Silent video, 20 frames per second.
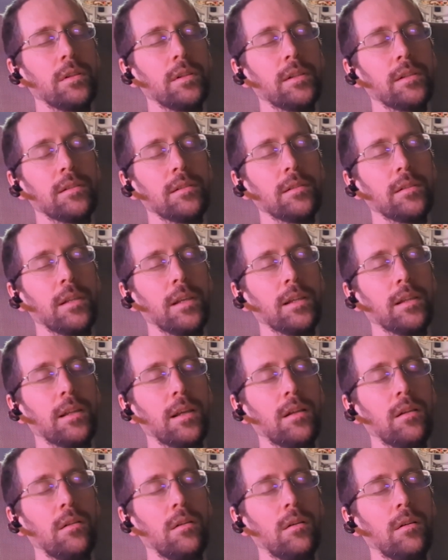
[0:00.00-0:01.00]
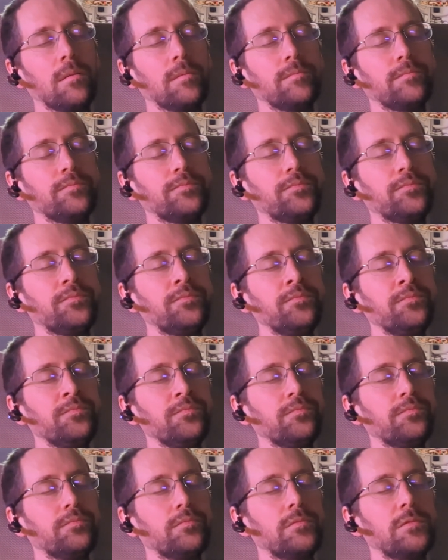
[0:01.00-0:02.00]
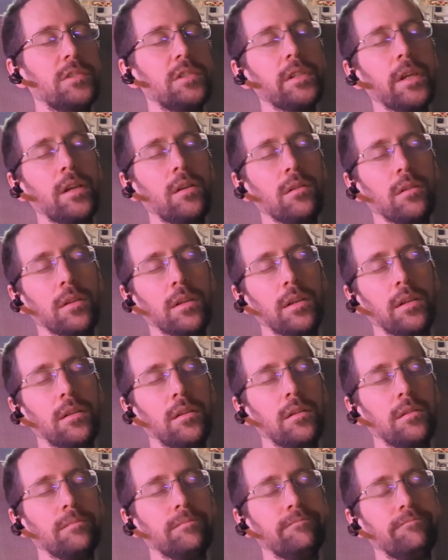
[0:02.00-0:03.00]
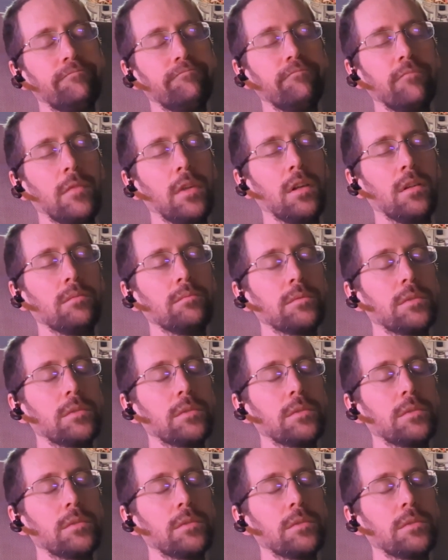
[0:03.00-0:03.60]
it doesn't take that long, generally. Yeah.